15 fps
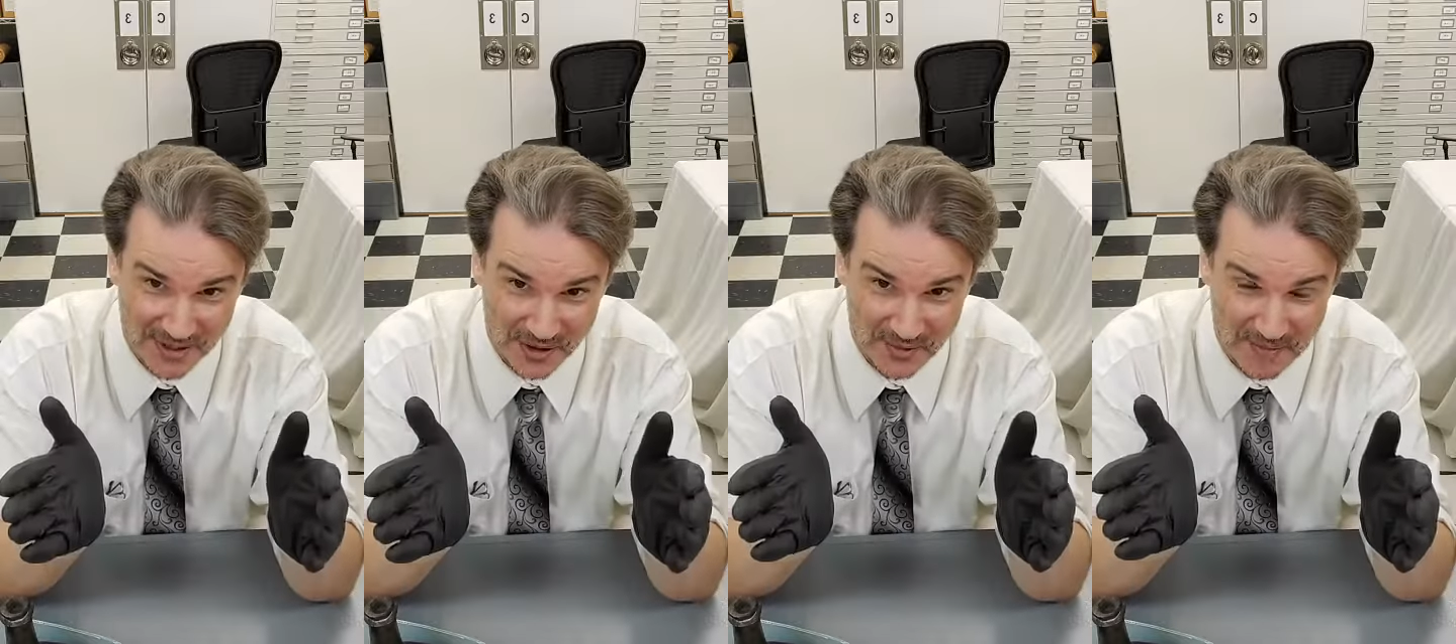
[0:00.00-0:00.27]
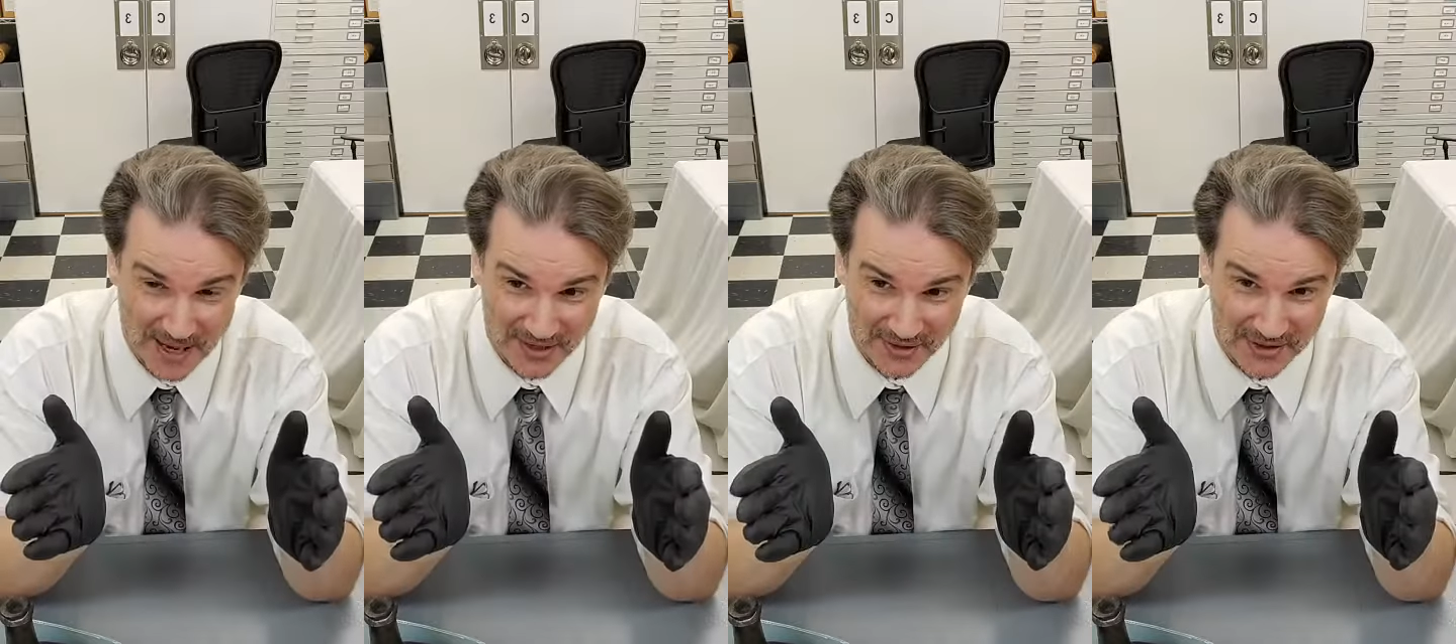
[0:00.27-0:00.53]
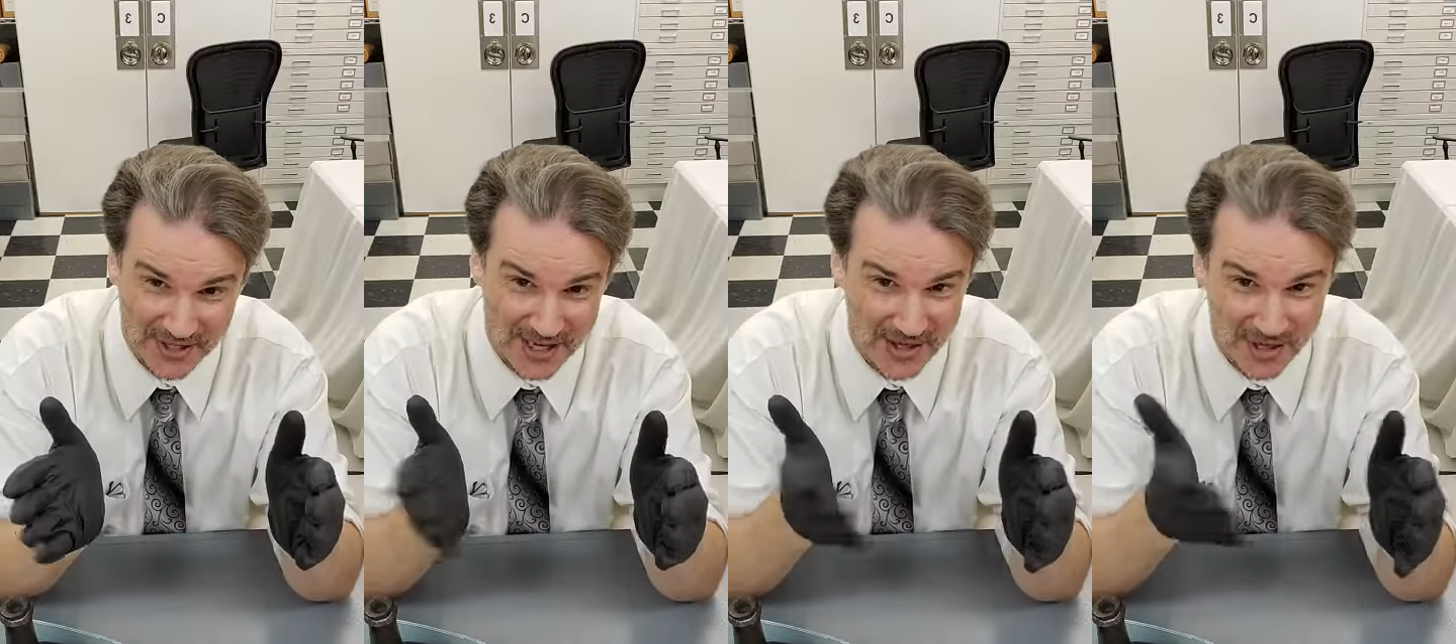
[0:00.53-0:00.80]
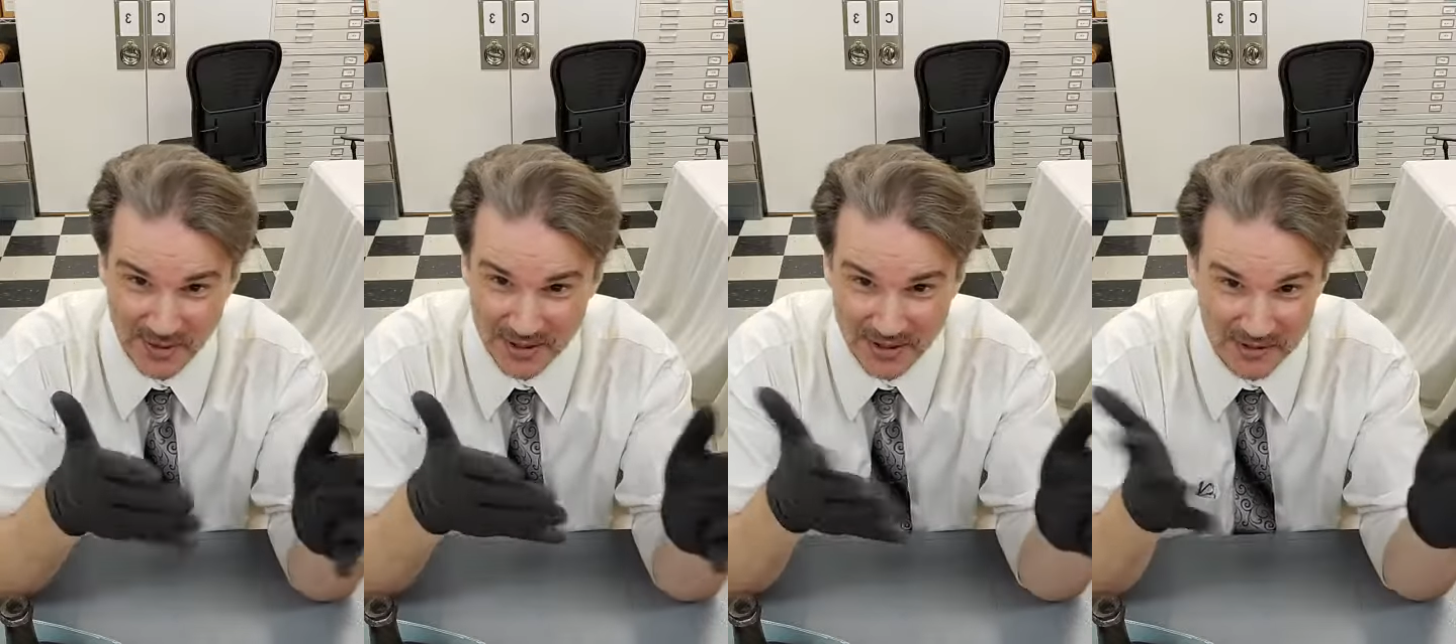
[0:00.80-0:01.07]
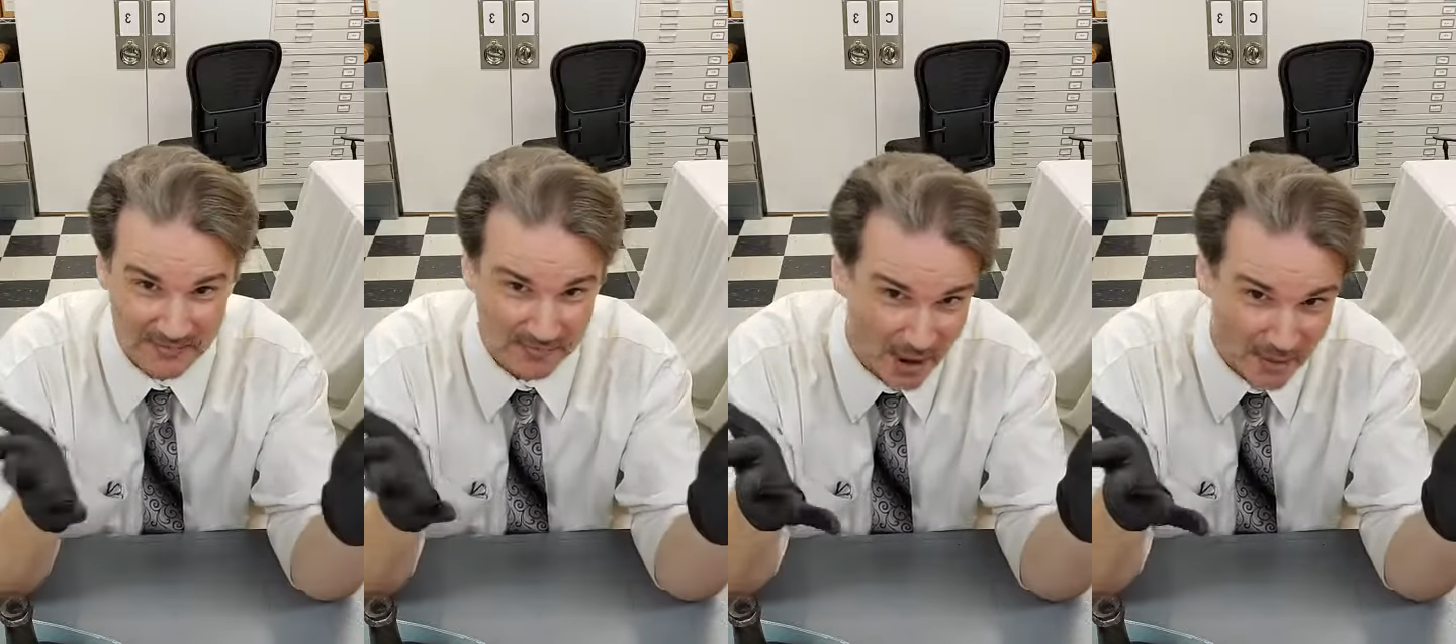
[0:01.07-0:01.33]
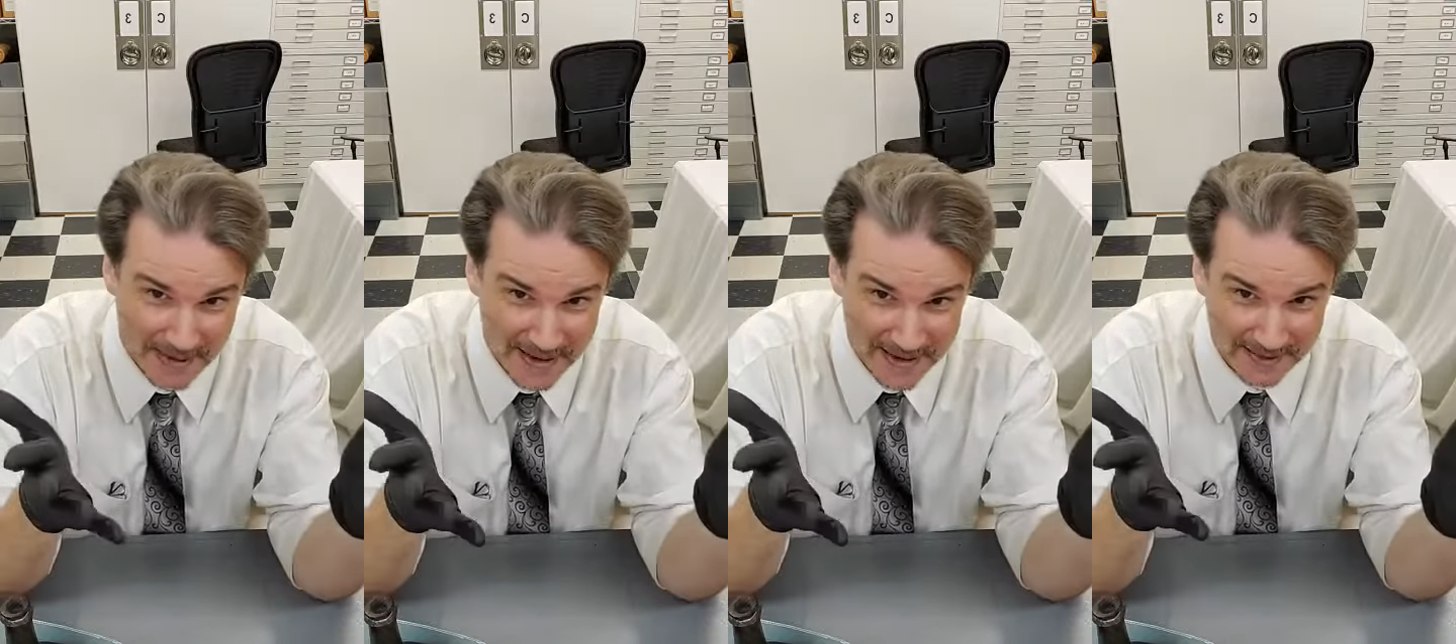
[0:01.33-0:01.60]
You know, back in the day they wouldn't use
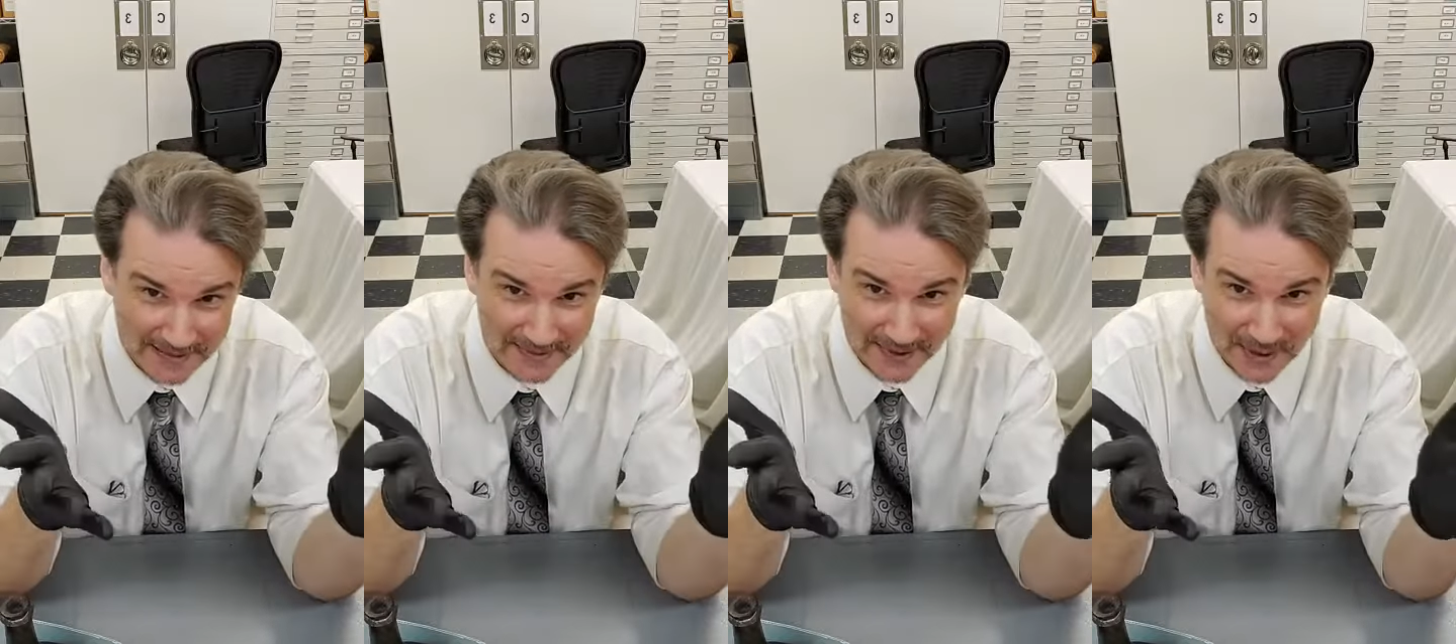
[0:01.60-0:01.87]
propane,